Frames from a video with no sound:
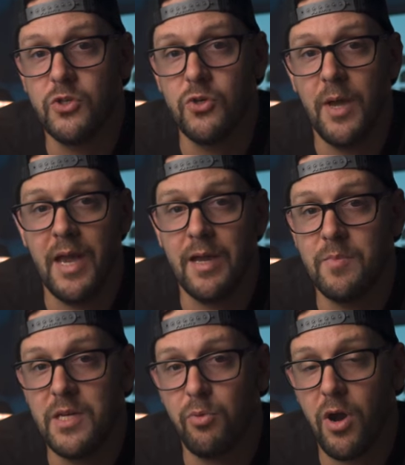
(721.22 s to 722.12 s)
to
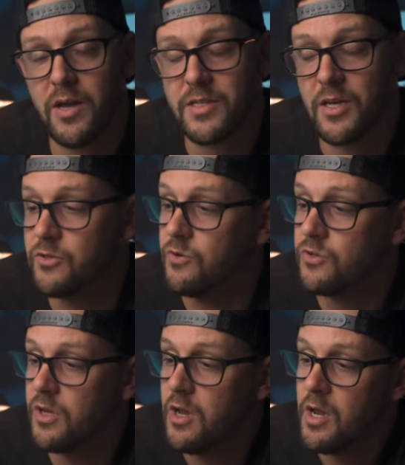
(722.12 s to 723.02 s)
AMD
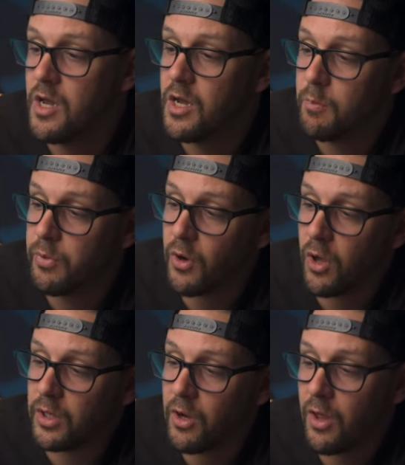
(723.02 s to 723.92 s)
processors. But
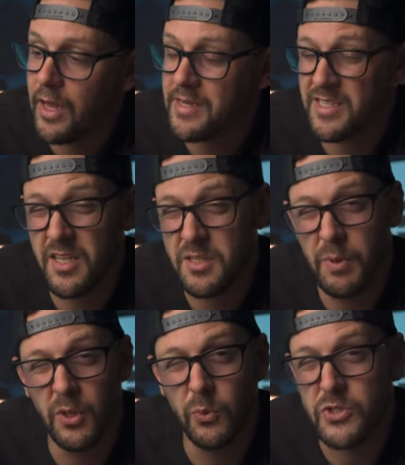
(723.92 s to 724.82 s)
all in all, I said this
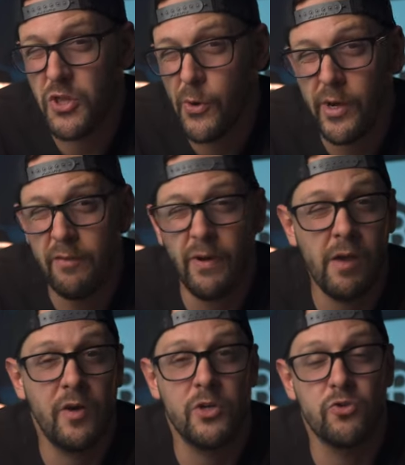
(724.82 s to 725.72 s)
build was
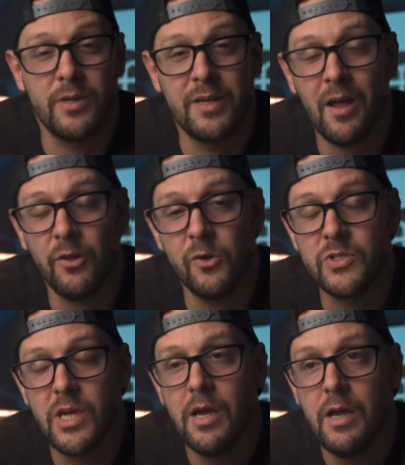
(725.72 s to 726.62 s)
$3,500.